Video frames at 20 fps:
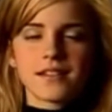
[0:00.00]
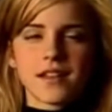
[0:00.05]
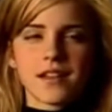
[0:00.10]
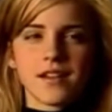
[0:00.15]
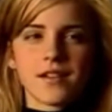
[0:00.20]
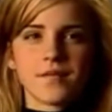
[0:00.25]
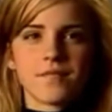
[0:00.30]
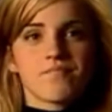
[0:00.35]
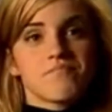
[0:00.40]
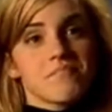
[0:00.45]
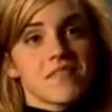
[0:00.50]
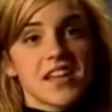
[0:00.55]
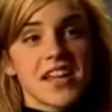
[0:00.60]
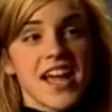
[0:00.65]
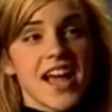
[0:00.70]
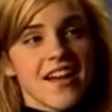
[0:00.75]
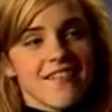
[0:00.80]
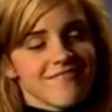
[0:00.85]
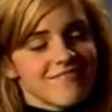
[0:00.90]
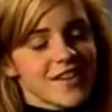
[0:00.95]
So
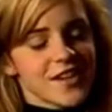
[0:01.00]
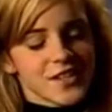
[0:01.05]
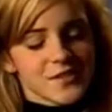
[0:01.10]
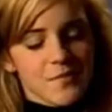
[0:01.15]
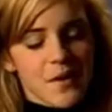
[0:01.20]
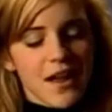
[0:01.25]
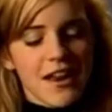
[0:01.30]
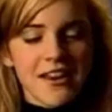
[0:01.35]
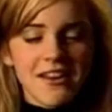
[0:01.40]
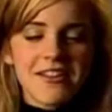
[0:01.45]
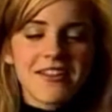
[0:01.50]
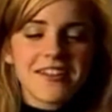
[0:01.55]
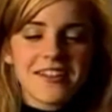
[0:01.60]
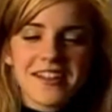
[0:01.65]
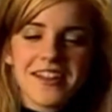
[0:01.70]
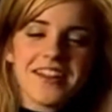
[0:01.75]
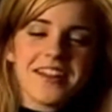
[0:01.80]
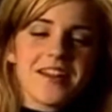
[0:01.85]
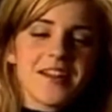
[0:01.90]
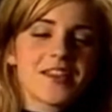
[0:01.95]
yeah, those are
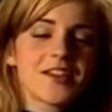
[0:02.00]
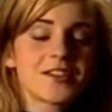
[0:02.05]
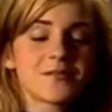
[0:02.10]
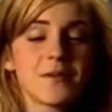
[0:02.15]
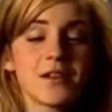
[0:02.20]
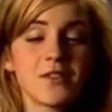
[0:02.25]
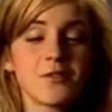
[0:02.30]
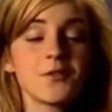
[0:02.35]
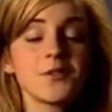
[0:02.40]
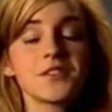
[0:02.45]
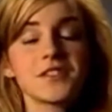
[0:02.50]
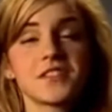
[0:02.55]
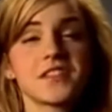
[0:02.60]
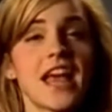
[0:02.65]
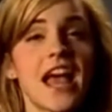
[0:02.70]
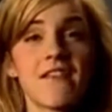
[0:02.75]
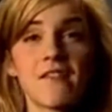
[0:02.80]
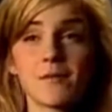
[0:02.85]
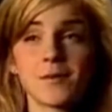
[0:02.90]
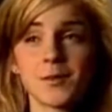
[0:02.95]
my thoughts.
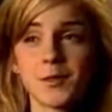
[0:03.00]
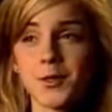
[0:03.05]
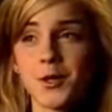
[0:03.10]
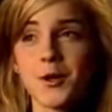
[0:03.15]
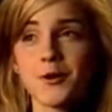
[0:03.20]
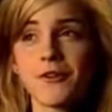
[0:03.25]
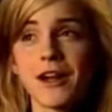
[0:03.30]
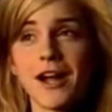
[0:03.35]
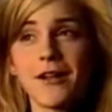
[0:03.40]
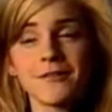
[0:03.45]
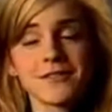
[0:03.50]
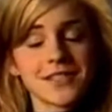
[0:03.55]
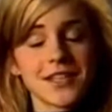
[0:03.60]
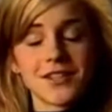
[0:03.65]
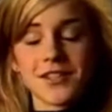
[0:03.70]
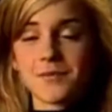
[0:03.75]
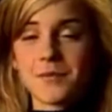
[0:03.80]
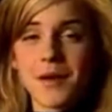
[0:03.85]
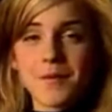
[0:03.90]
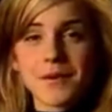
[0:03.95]
They have absolutely no grounds.
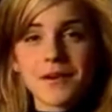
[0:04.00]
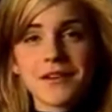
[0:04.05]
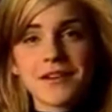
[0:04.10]
They're just my